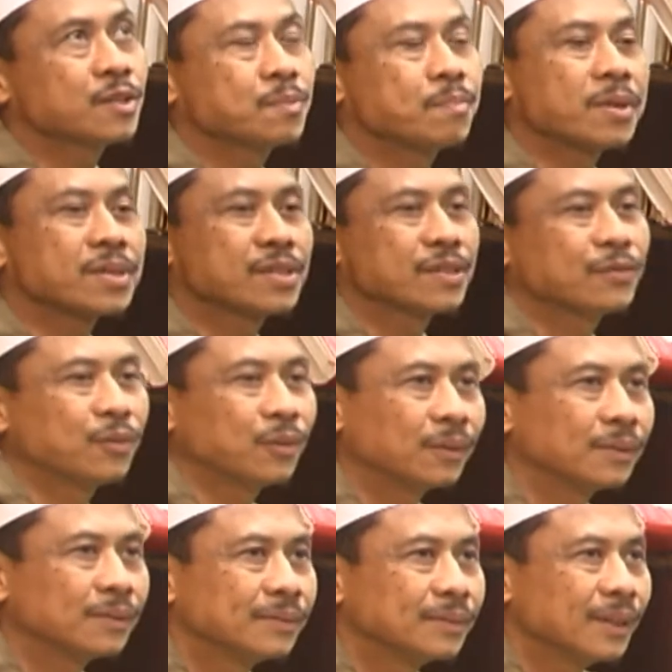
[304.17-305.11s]
is
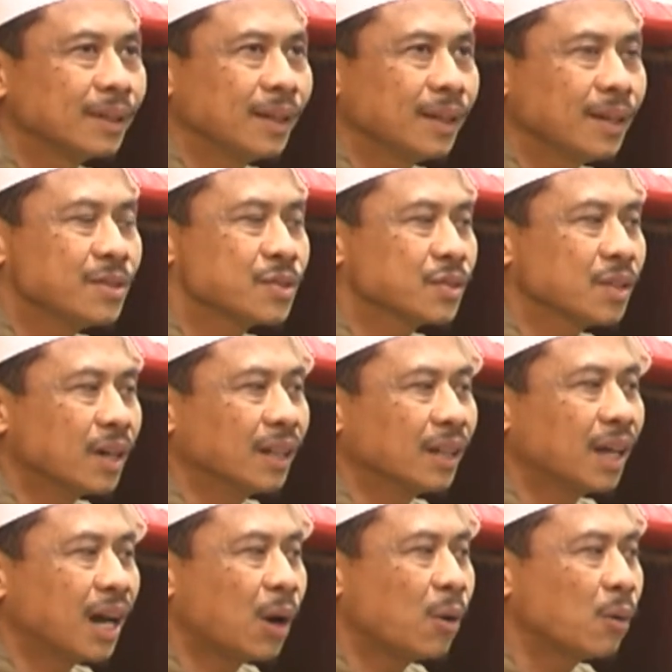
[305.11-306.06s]
merciful,
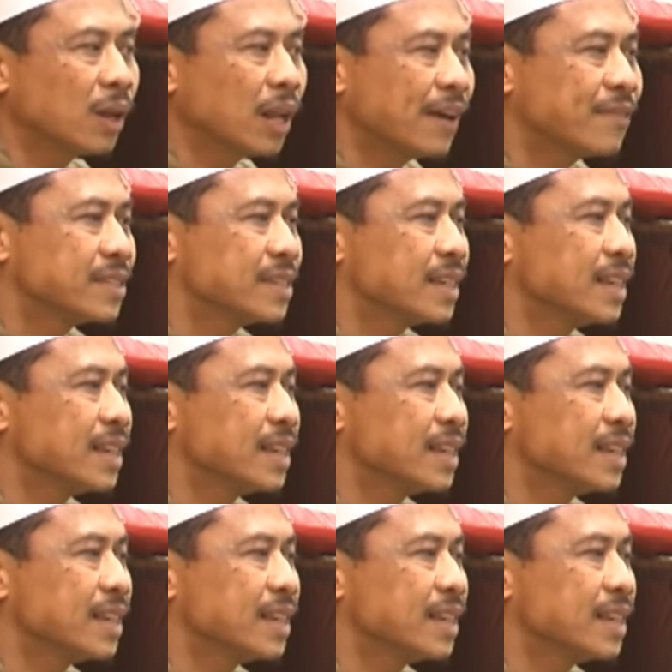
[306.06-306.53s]
inshallah our life is